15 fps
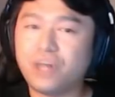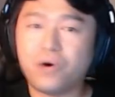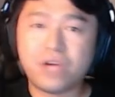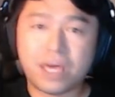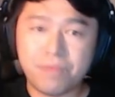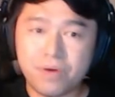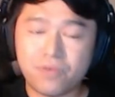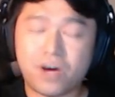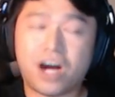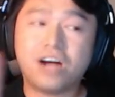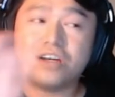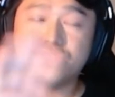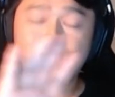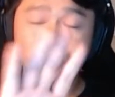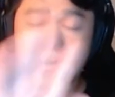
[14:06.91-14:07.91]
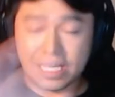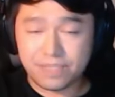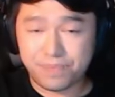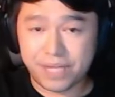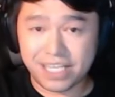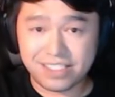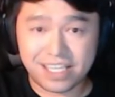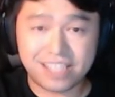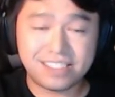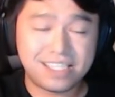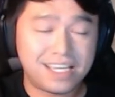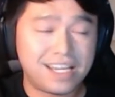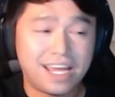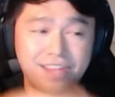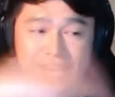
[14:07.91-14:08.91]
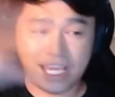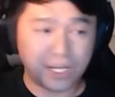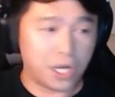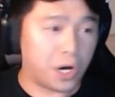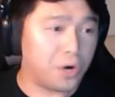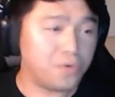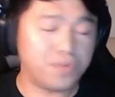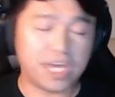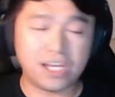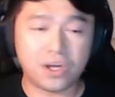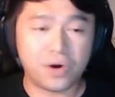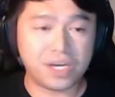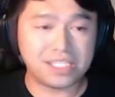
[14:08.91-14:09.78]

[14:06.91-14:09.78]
don't get me wrong, you guys play tested and they know they know